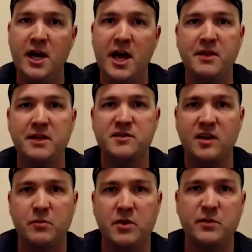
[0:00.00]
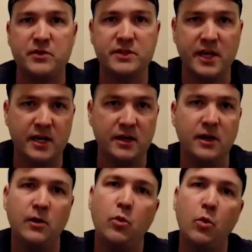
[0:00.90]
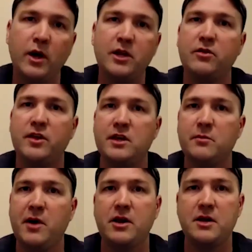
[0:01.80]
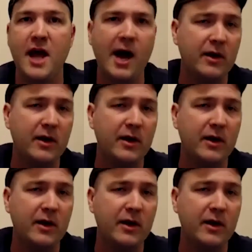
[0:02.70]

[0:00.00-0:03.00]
And then some people said, well, what do you think about it now?